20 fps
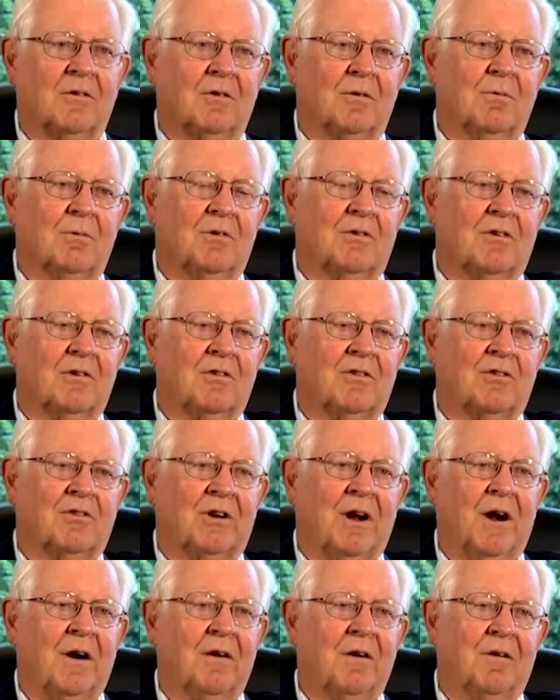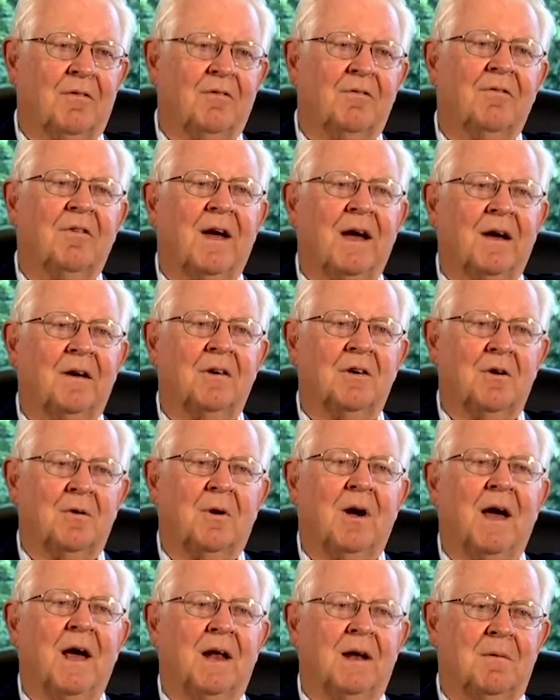it was the start of
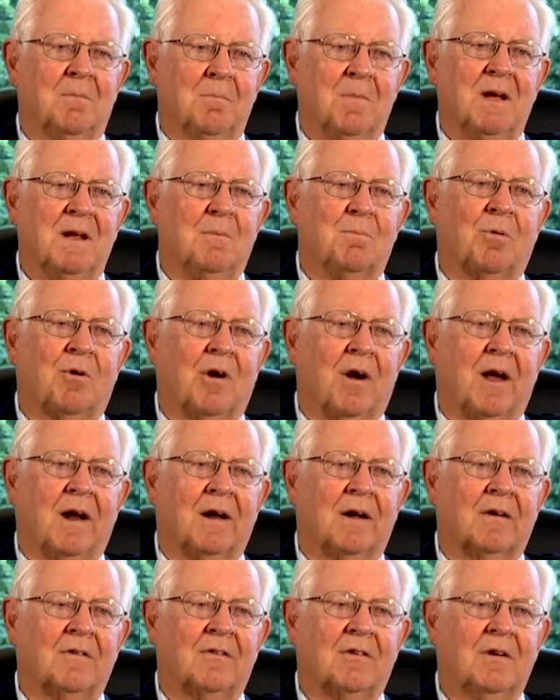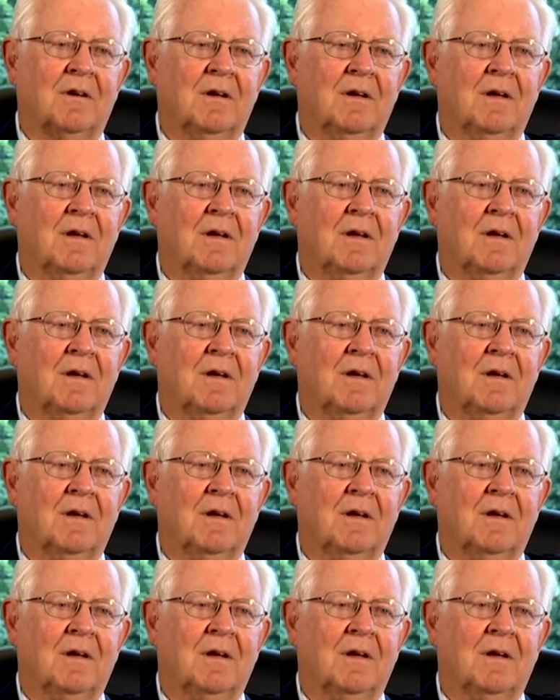value-added meat products.